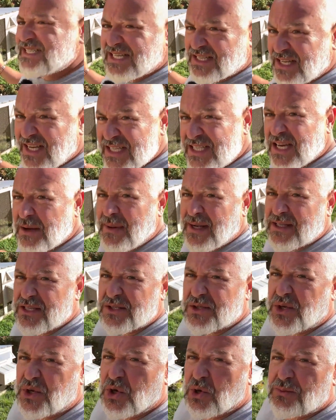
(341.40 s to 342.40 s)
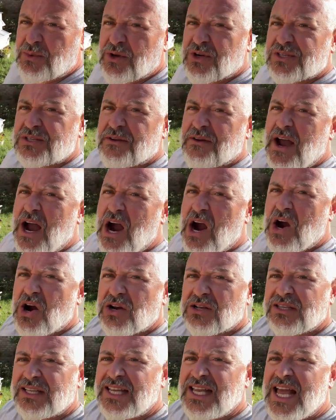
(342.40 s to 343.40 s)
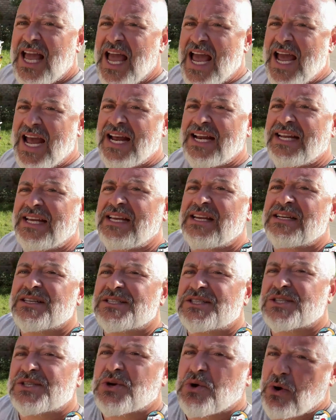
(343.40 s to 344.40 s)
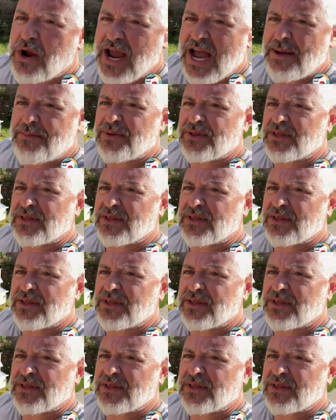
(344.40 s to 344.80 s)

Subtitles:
the nice thing about this coop. There's hardly any scrap